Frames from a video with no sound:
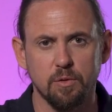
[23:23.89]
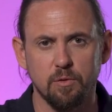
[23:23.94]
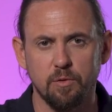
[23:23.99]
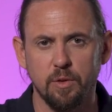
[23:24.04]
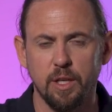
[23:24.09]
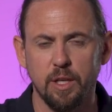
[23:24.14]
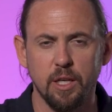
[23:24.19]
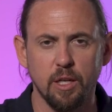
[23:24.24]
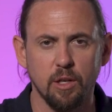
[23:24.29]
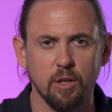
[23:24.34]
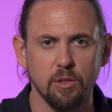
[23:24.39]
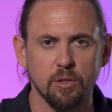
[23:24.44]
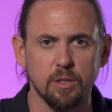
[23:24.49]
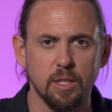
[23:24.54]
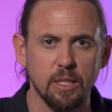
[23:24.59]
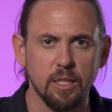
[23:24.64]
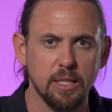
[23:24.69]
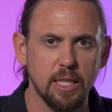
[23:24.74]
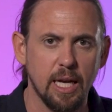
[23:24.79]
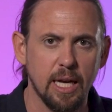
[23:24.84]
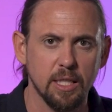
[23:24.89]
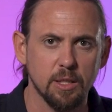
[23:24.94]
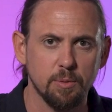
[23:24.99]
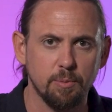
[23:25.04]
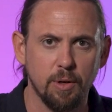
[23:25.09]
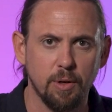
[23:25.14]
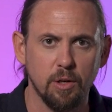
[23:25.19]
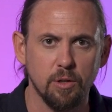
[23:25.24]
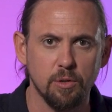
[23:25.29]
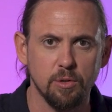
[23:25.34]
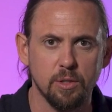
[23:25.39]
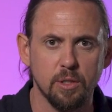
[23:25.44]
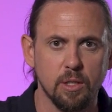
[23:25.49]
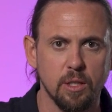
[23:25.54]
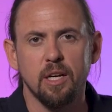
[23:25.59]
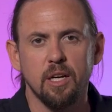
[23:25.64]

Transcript: videos, and text posts.